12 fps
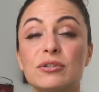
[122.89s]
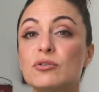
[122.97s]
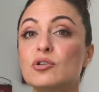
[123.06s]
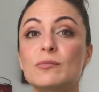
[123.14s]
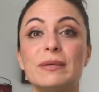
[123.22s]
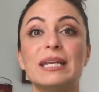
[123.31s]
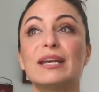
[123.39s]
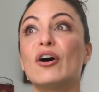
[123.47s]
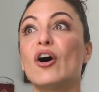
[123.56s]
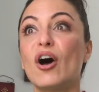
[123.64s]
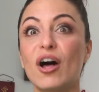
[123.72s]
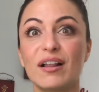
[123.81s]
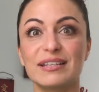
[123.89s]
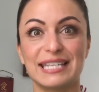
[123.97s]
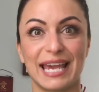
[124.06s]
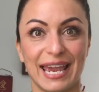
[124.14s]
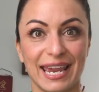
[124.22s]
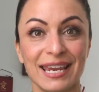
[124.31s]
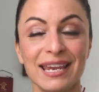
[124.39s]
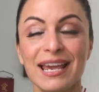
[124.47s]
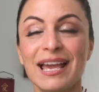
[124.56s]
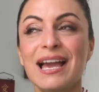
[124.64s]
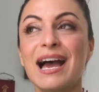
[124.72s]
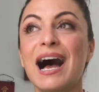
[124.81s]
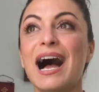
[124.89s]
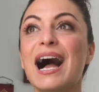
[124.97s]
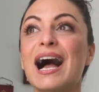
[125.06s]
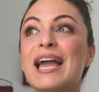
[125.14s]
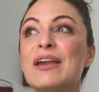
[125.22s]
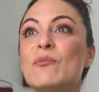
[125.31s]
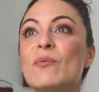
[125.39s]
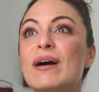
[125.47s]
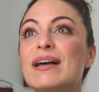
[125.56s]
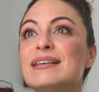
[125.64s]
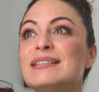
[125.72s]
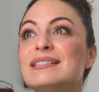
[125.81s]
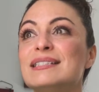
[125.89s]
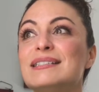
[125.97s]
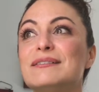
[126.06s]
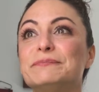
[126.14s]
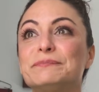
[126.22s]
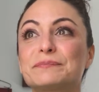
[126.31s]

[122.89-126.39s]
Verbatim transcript: social media all day I was